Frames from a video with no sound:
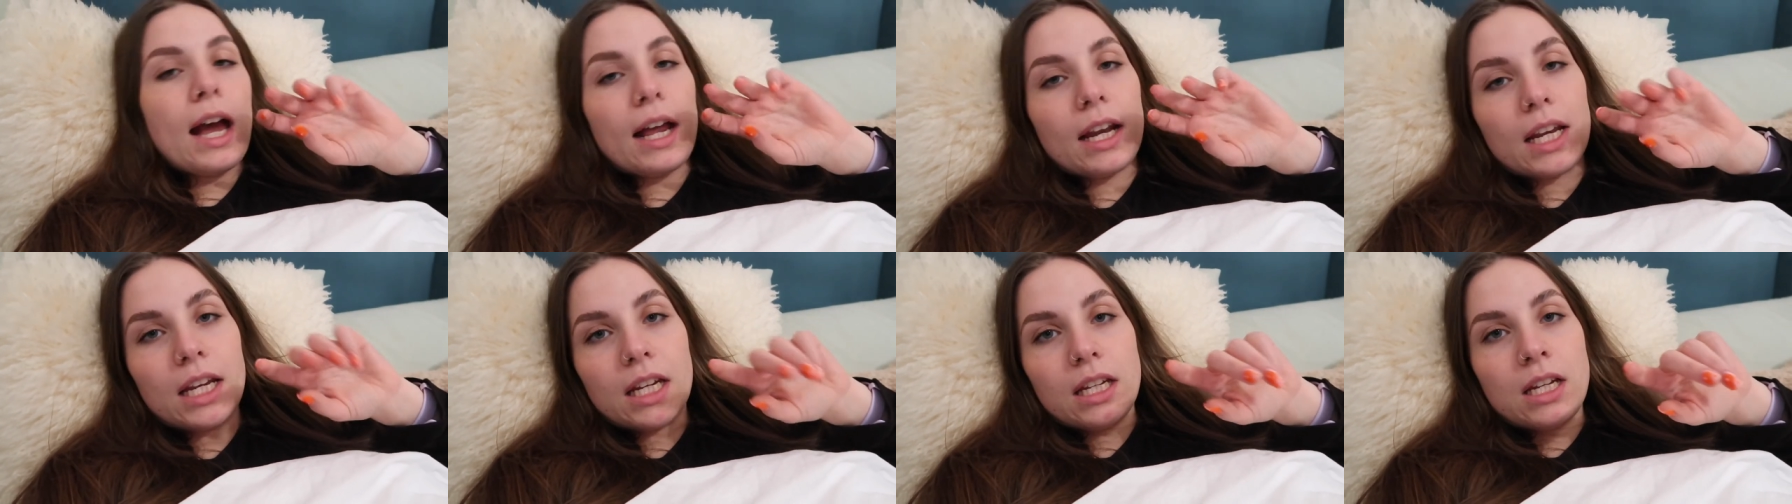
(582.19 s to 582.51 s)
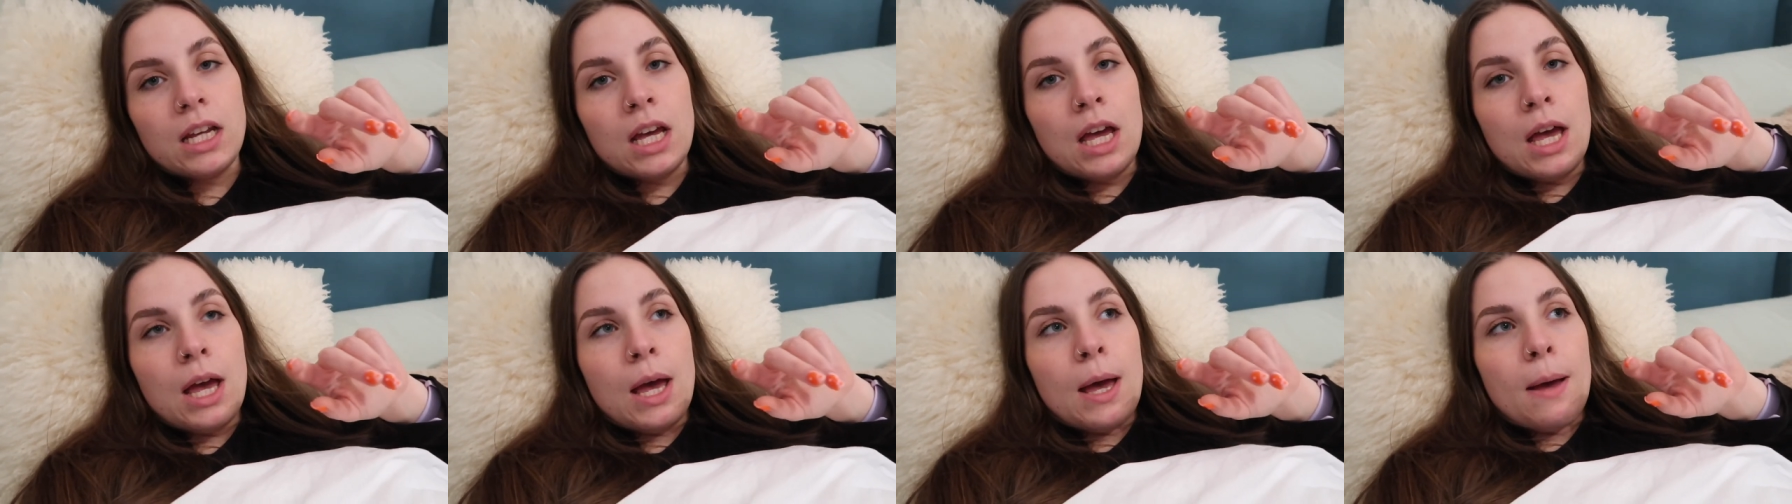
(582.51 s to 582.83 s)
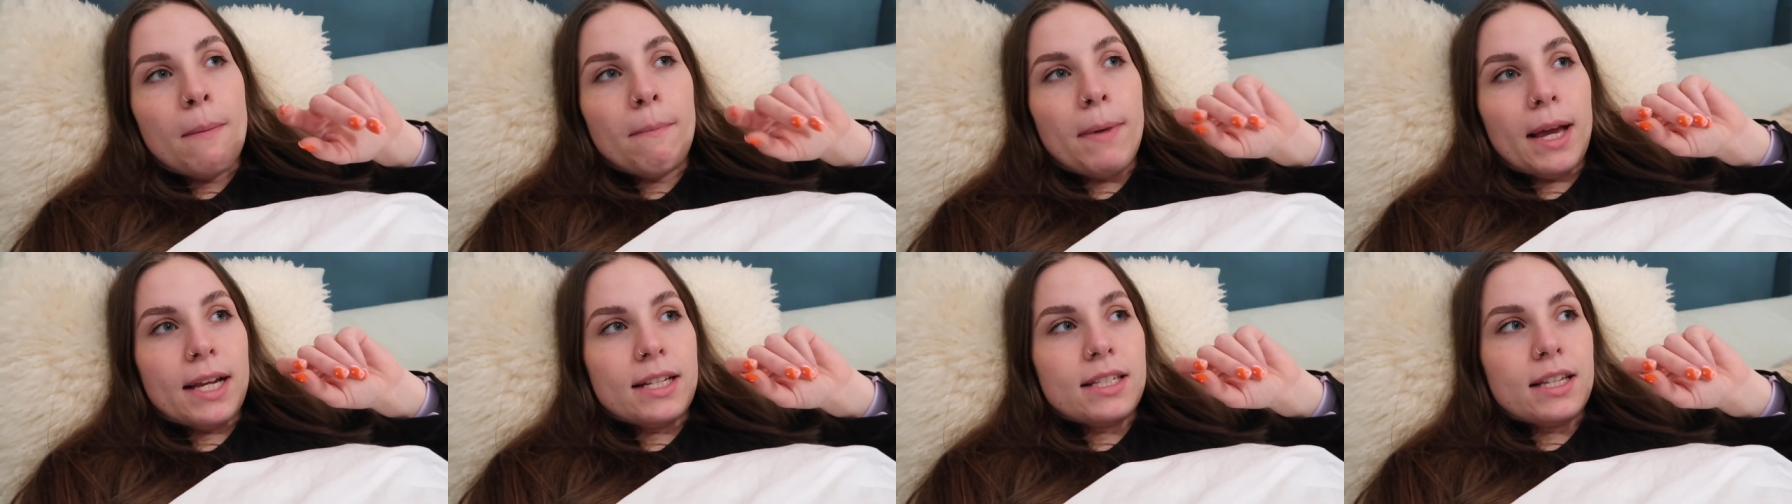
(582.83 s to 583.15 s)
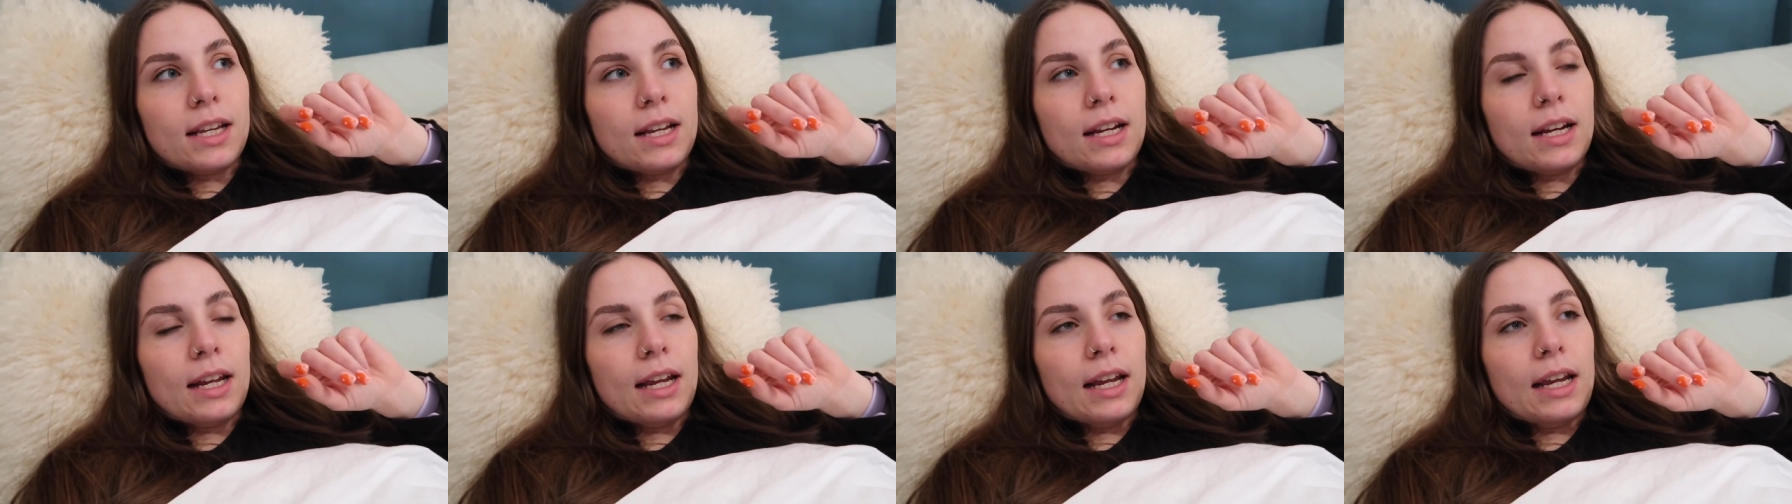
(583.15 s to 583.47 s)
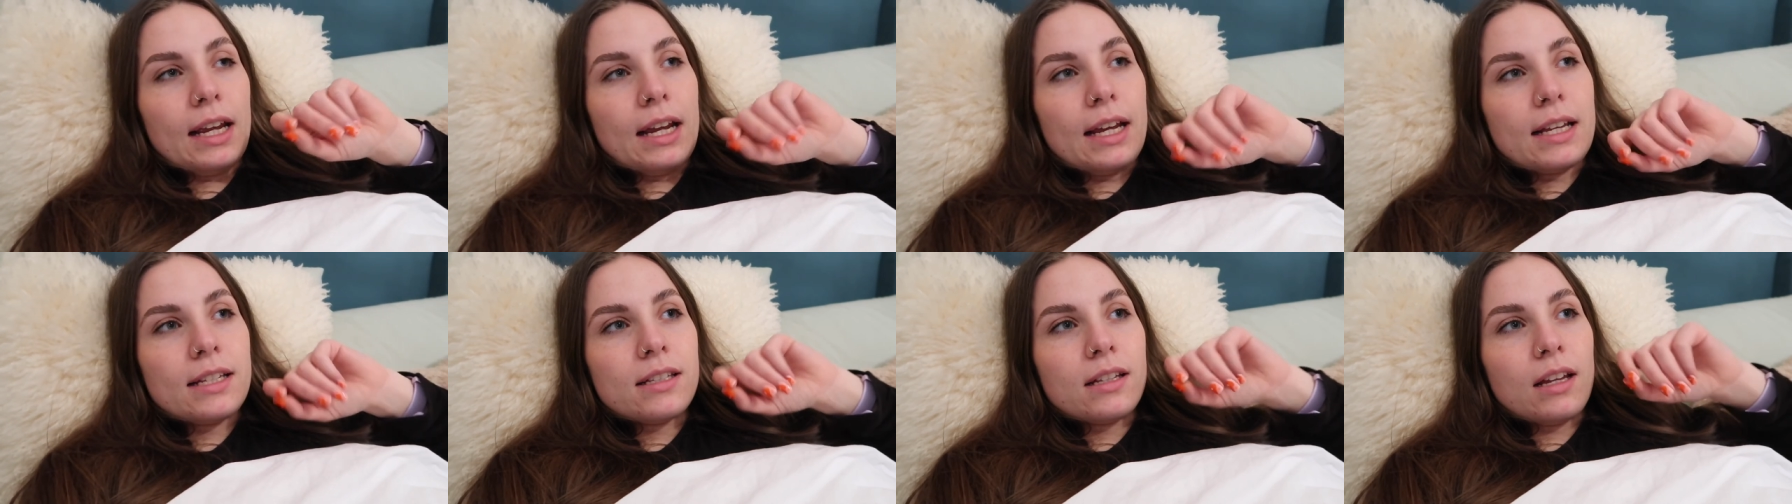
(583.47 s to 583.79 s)
and
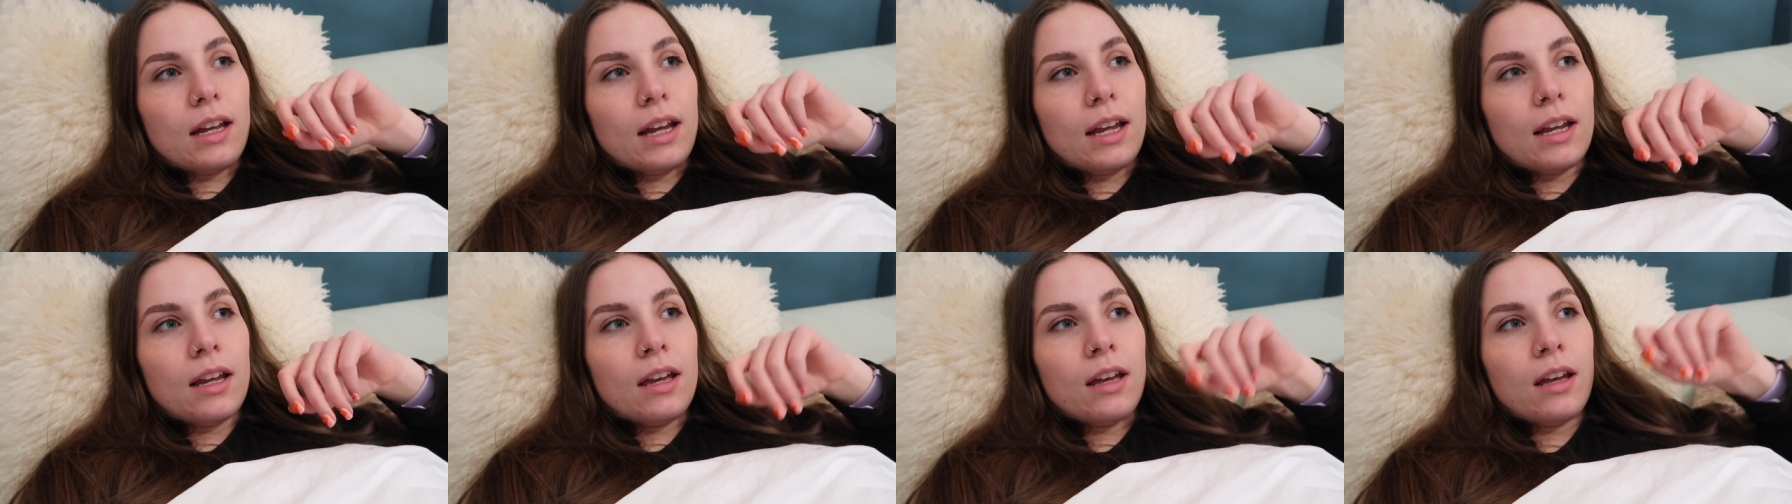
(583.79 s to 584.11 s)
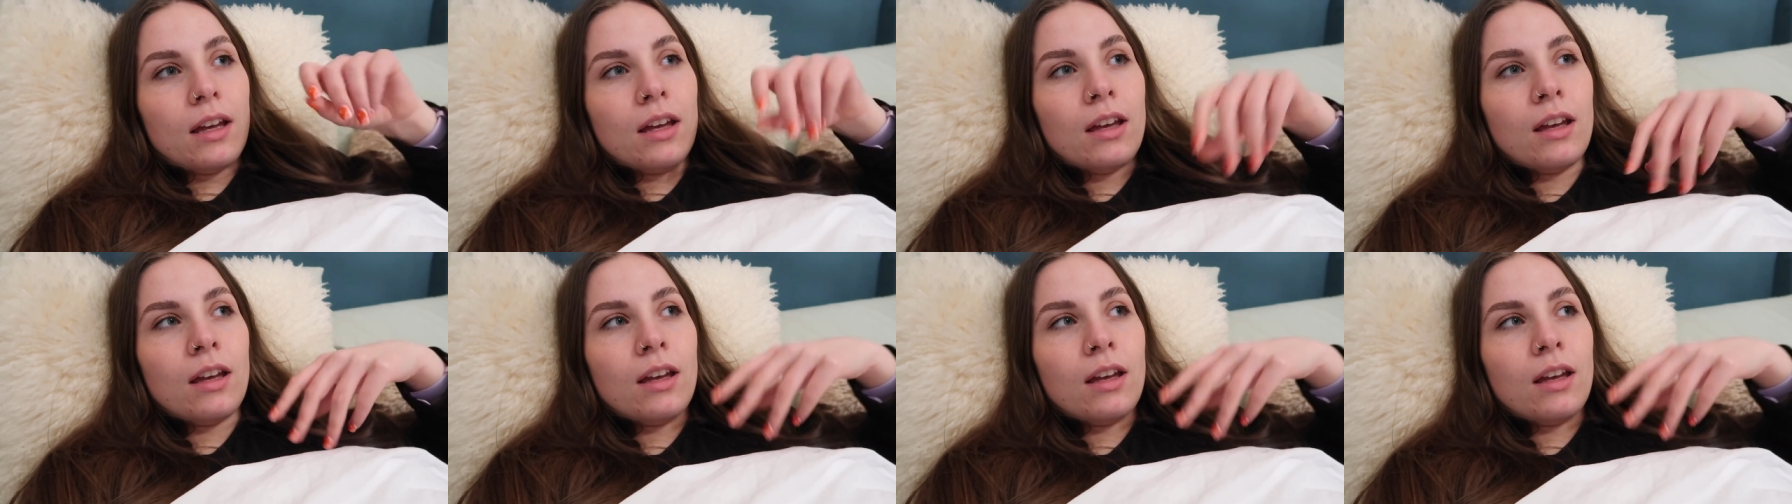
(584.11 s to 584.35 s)
basically it's like